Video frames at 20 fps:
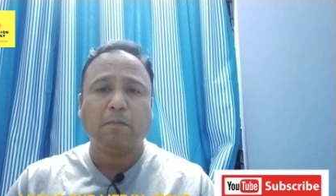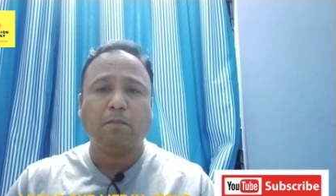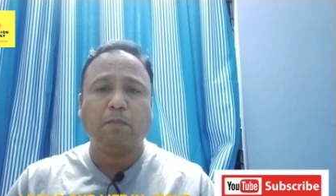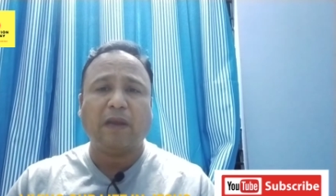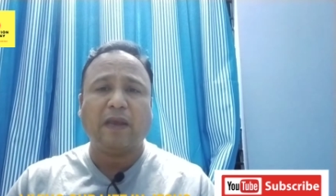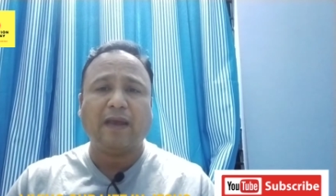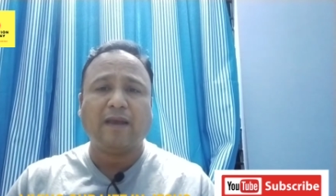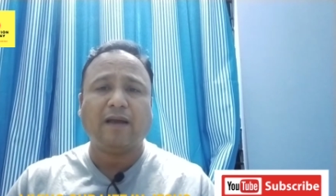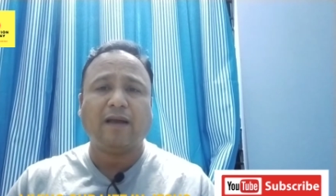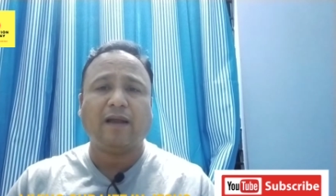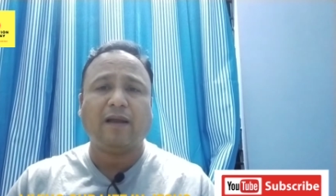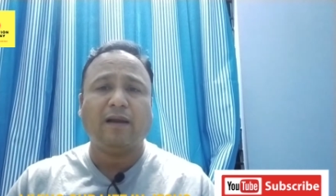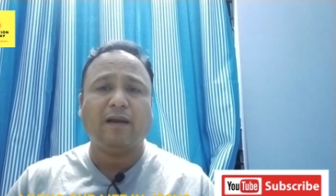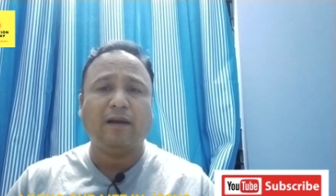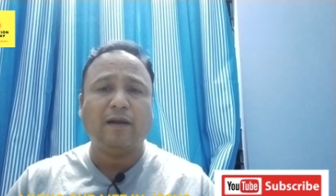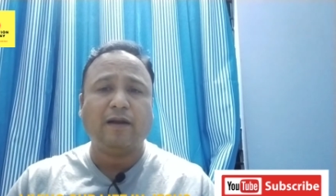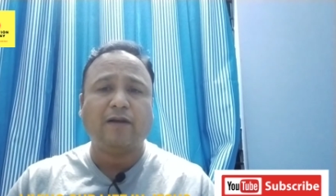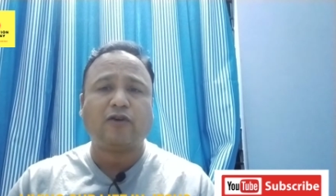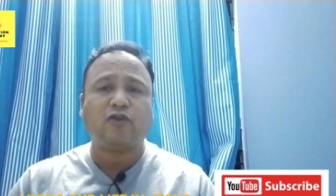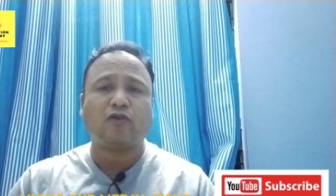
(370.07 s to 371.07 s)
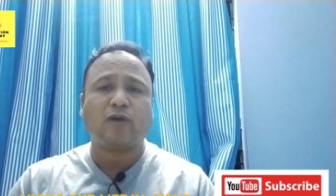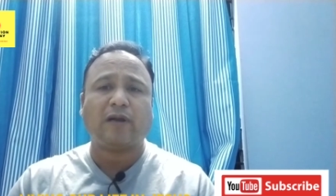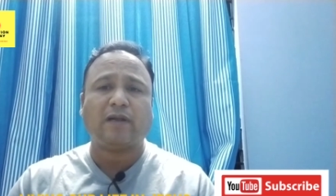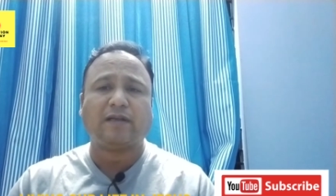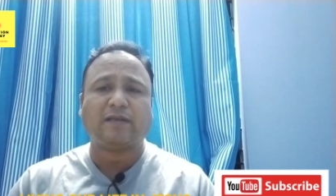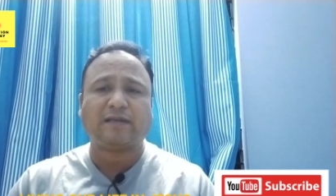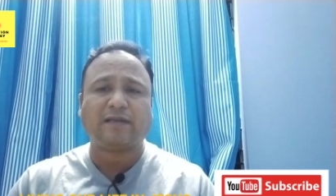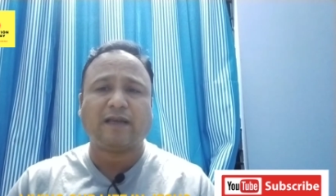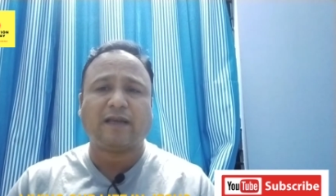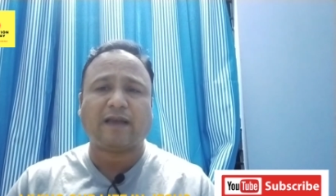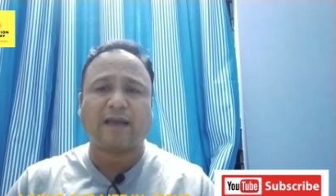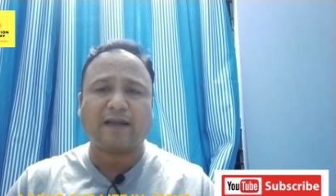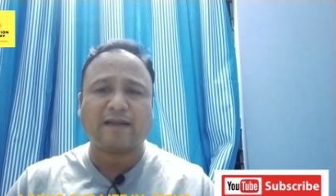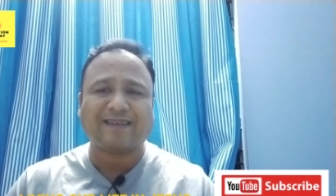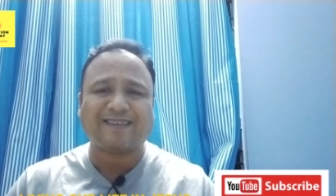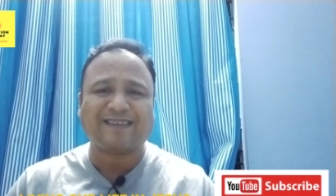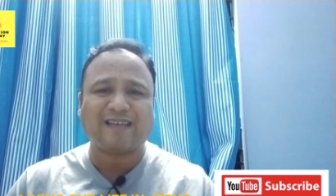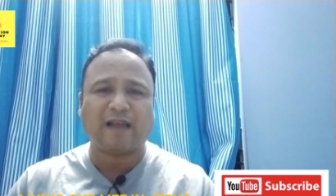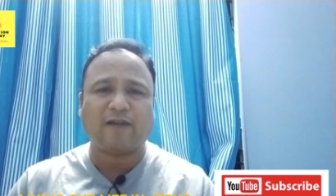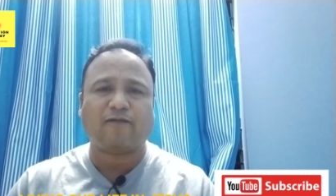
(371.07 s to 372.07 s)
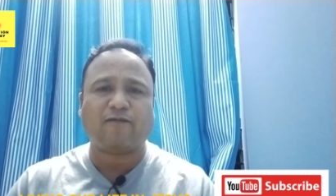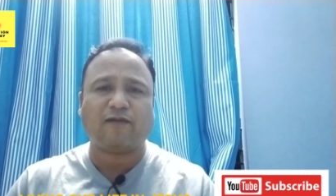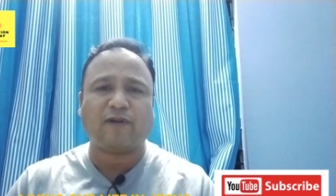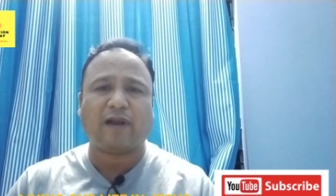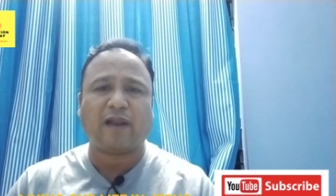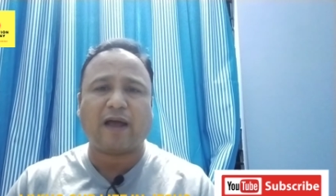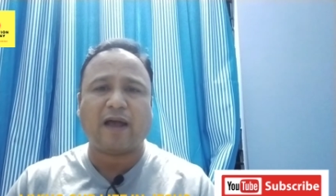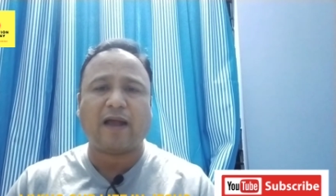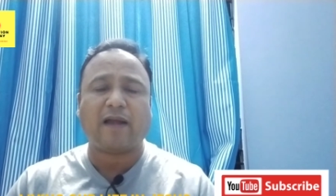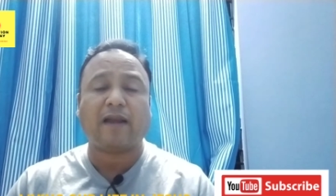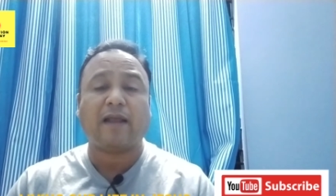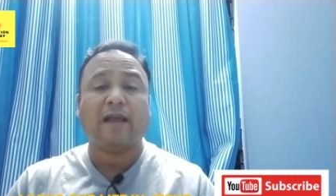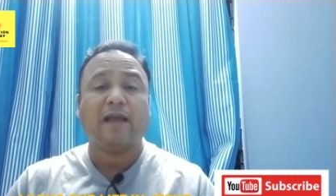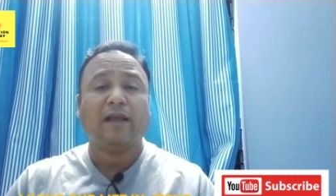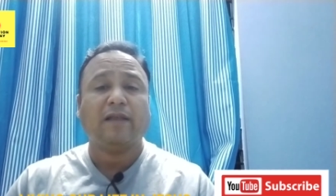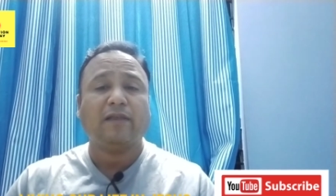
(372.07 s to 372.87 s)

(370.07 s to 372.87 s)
Being literalistic and self reliant,